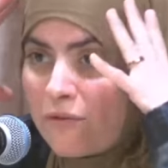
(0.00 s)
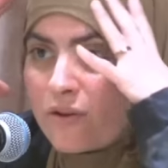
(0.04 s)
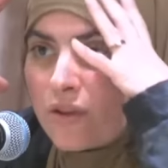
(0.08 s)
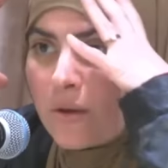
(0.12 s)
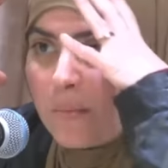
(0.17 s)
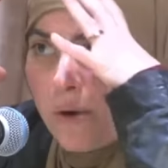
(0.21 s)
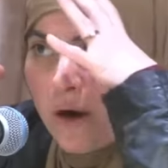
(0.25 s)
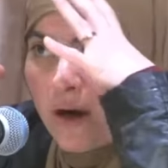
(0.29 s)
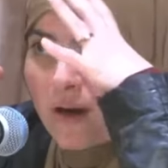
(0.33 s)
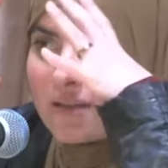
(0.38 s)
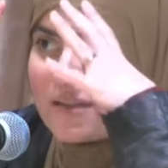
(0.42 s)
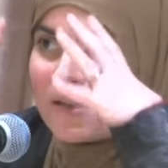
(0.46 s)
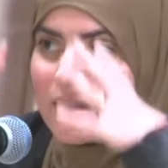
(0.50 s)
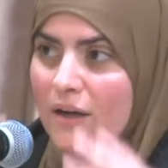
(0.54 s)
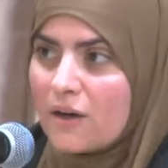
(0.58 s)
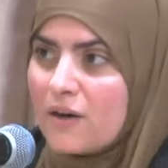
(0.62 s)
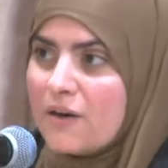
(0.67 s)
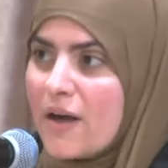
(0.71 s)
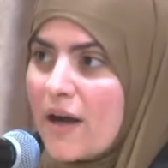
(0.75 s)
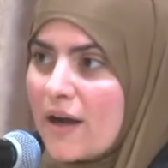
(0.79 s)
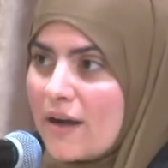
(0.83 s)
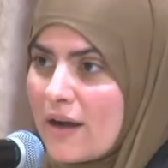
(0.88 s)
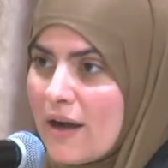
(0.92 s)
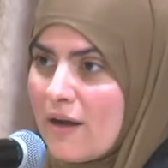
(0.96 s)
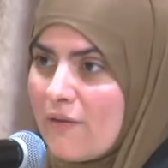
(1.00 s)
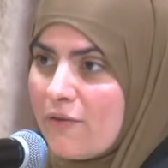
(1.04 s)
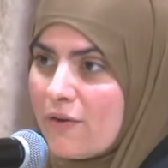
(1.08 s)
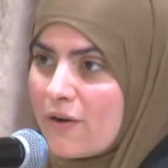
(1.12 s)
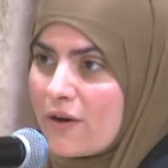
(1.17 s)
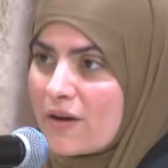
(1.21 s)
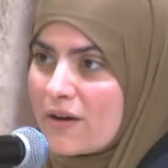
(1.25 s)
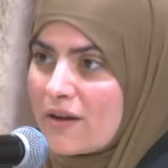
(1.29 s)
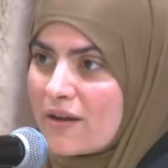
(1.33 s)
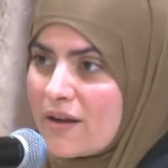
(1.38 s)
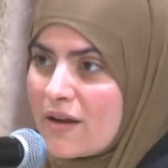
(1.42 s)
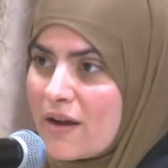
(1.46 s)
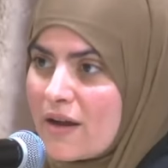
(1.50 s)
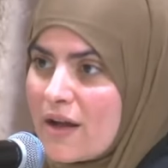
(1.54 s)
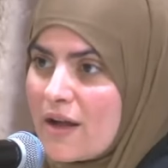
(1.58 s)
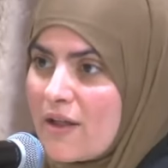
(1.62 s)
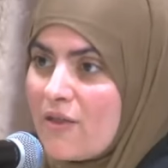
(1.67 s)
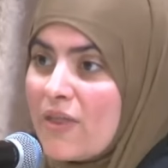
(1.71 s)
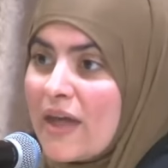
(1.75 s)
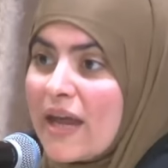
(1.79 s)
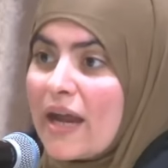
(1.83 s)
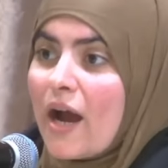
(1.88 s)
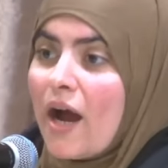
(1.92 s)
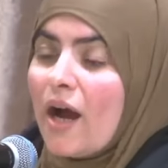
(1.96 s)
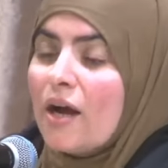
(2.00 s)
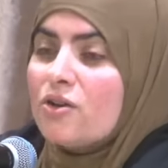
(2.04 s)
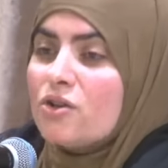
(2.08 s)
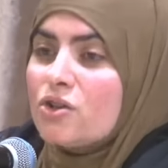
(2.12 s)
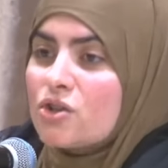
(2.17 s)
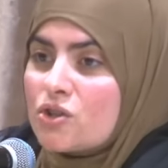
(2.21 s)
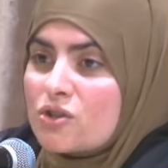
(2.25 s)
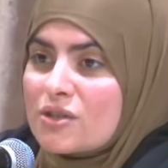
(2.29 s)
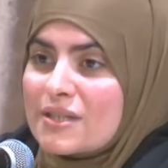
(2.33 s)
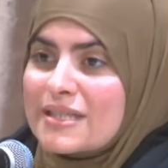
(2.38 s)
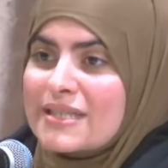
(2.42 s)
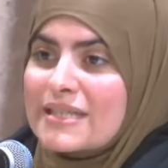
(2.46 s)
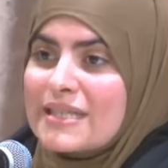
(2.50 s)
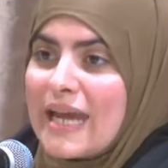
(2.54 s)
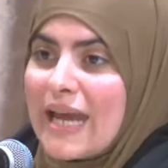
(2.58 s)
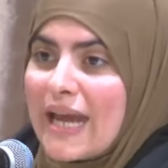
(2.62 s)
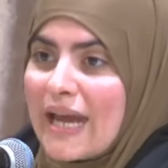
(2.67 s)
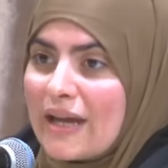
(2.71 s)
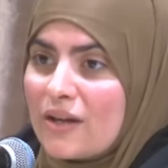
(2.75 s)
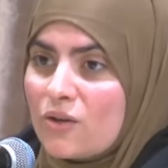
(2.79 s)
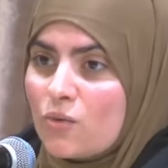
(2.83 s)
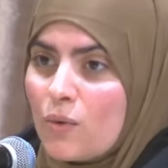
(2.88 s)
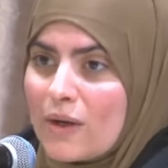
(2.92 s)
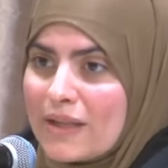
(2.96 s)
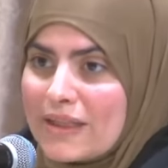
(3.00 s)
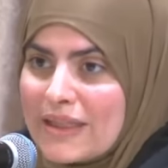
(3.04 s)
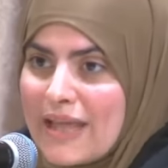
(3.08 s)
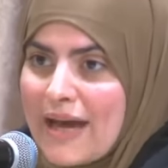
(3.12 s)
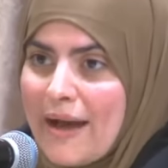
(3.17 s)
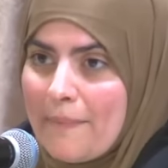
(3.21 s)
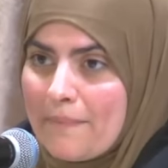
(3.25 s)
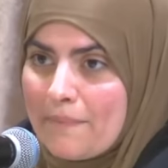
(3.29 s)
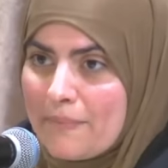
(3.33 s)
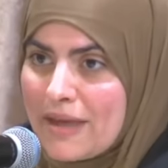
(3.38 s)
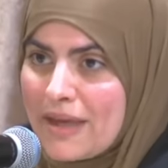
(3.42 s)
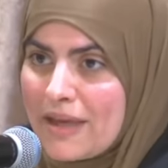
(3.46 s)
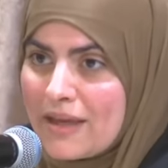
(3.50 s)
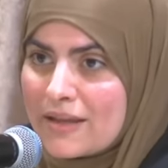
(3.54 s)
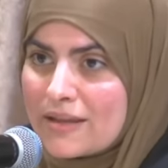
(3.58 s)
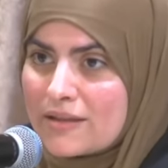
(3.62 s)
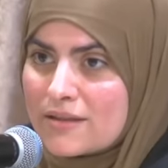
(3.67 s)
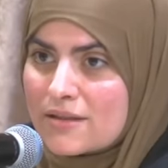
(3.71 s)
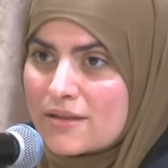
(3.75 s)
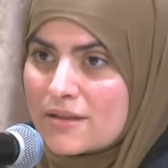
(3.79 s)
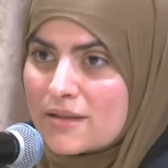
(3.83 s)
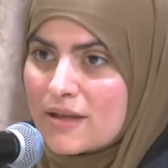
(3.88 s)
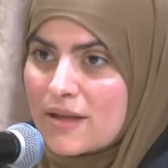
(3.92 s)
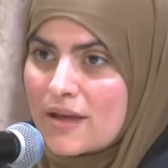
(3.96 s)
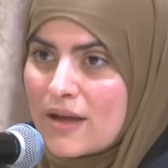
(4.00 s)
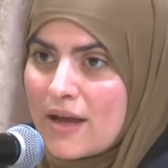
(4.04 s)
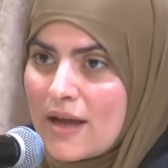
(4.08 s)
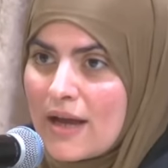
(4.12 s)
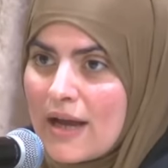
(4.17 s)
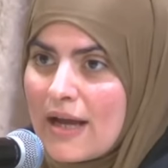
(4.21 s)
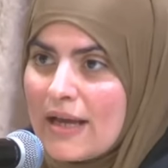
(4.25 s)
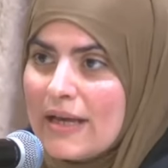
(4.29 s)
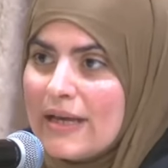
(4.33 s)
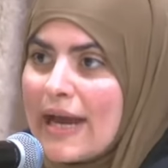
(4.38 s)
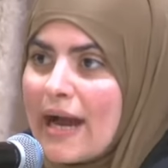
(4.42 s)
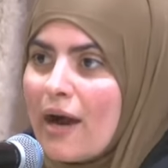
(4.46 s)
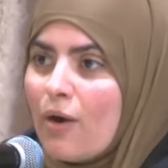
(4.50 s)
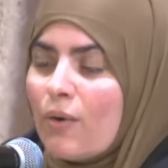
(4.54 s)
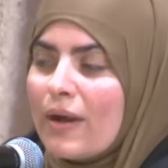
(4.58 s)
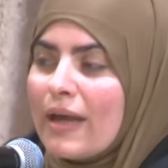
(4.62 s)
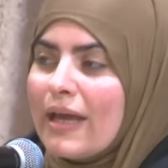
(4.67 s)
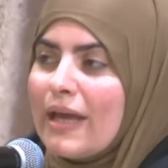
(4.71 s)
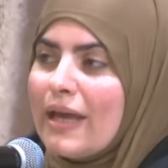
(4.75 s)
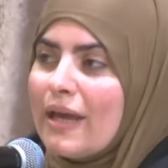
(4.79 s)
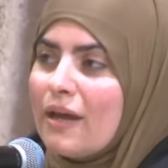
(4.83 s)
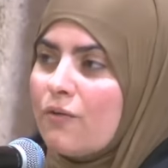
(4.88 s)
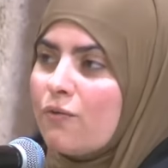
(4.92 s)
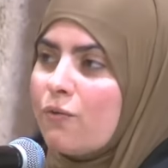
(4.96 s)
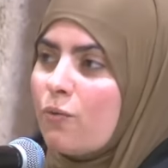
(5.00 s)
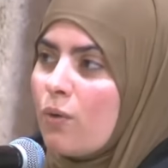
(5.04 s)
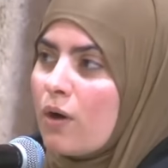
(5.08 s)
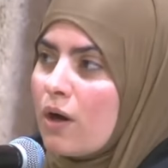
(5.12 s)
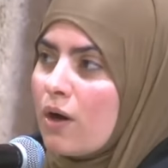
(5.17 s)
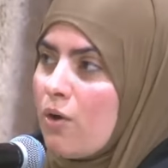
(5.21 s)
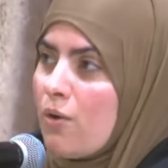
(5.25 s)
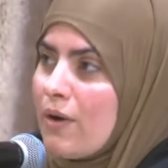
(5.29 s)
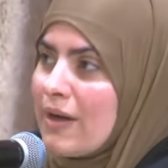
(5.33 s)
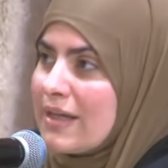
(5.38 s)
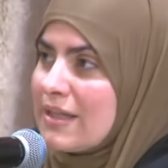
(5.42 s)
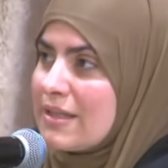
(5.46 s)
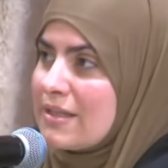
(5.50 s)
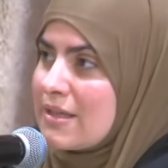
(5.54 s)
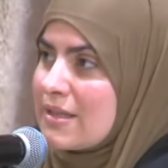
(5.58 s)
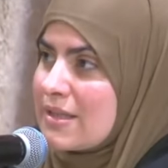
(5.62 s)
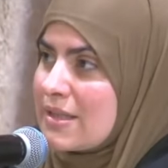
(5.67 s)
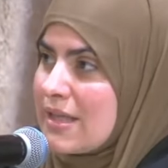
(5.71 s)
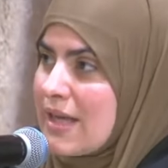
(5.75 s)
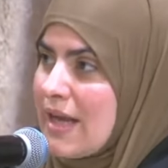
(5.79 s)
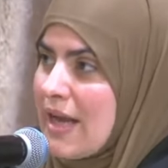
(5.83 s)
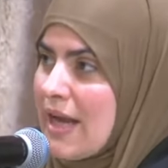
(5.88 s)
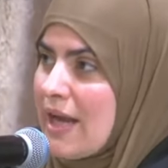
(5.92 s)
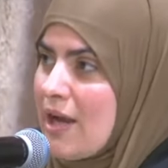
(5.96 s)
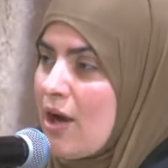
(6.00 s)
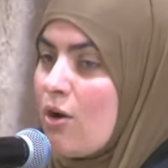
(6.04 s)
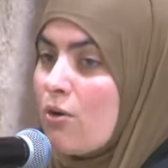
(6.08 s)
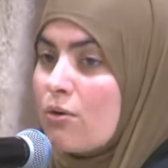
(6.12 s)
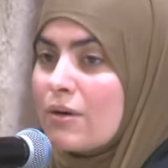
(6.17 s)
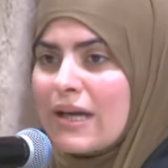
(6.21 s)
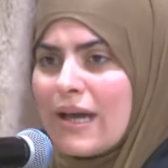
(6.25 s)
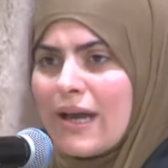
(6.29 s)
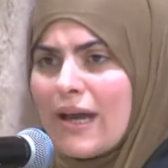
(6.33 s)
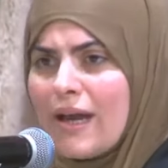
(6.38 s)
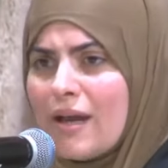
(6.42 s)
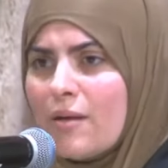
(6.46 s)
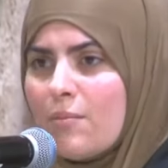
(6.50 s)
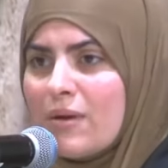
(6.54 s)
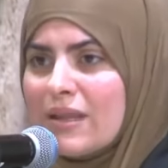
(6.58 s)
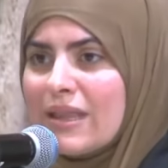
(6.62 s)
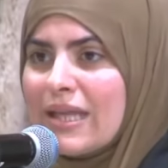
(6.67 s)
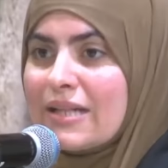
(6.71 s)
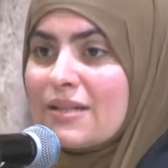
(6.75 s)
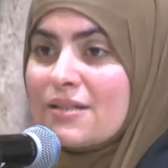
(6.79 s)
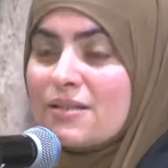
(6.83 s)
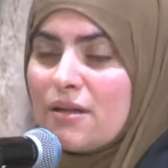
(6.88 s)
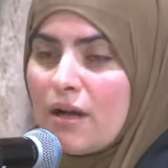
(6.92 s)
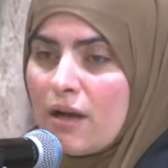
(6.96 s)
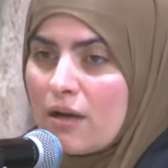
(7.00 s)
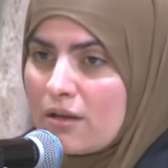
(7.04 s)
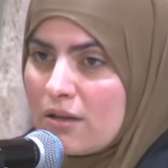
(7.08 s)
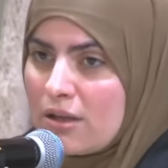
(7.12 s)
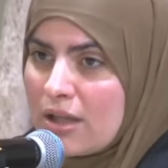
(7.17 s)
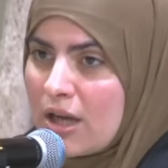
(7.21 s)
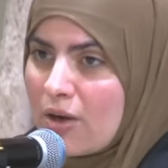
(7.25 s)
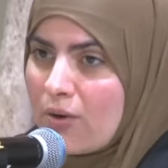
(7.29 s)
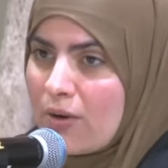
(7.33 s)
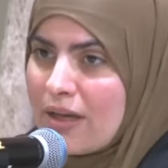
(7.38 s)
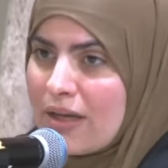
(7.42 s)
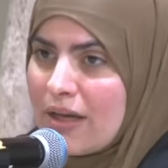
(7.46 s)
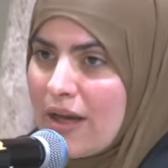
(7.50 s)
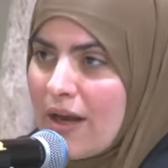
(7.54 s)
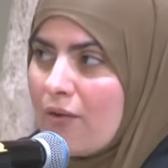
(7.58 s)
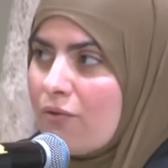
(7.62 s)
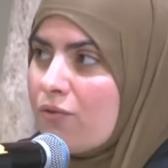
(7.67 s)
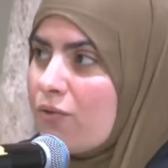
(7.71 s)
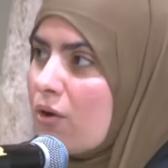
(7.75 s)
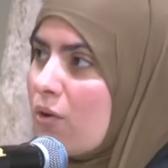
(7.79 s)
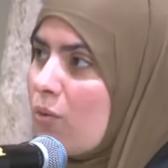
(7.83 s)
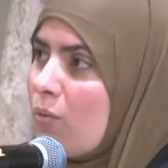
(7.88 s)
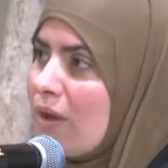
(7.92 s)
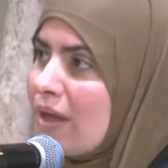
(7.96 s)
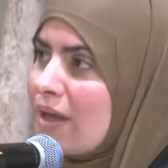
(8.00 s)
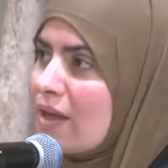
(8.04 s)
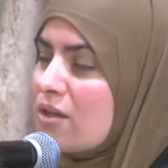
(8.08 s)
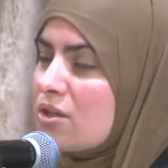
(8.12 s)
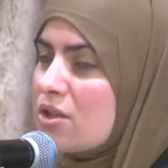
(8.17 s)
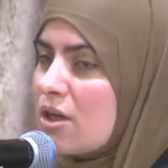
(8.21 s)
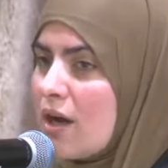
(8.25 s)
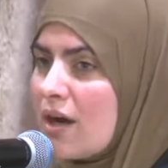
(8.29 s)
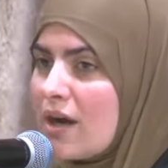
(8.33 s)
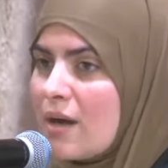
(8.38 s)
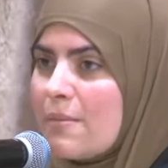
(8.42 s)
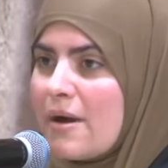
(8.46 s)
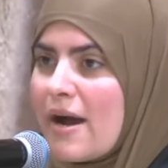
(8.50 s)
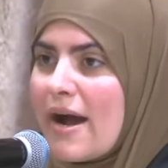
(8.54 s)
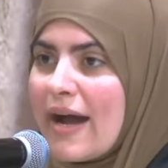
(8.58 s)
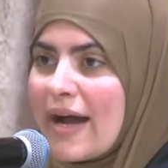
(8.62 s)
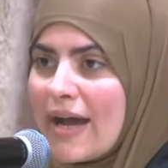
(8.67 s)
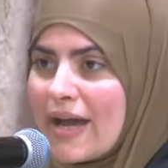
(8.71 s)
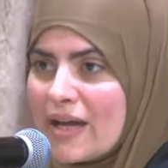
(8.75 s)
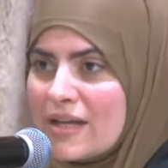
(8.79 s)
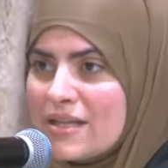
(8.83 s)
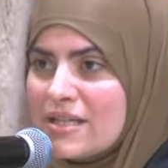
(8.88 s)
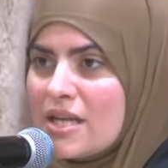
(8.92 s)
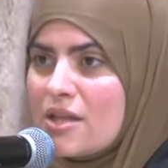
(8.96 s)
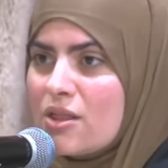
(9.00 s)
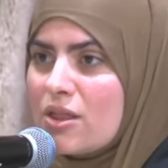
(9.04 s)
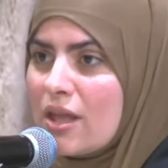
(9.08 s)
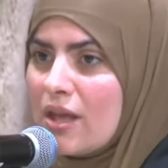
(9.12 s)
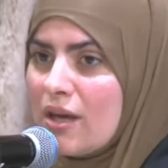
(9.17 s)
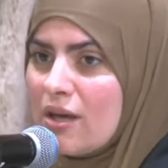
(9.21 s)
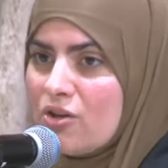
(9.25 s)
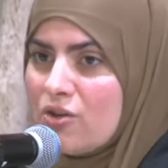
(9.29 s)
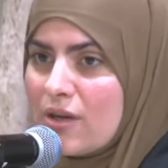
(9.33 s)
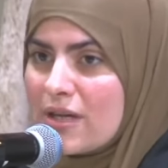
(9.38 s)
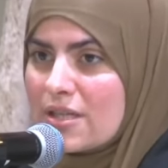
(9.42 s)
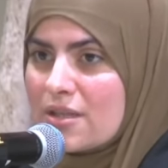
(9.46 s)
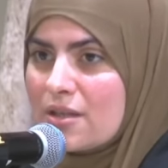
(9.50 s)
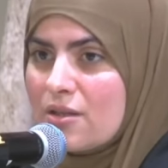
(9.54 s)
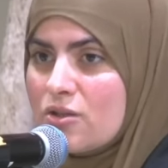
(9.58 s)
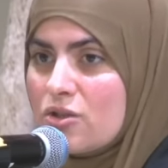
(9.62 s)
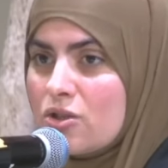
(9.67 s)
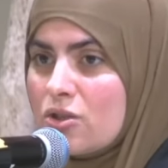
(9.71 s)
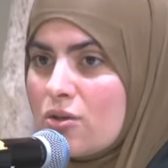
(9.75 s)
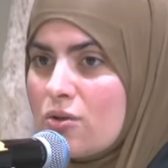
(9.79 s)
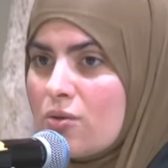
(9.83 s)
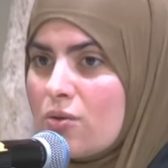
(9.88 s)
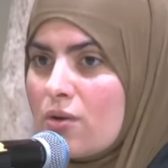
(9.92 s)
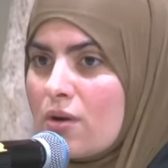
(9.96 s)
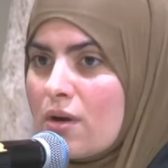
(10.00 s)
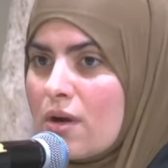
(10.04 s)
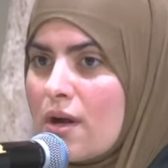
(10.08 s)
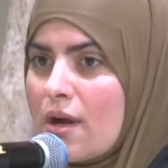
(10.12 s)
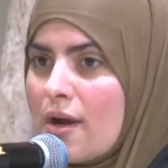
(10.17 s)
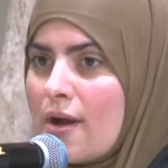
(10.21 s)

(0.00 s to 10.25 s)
the parts that are not covered. They understand what that means. Now, if we're going to say, okay, but that's not clear enough, we can talk about a hadith that address it too.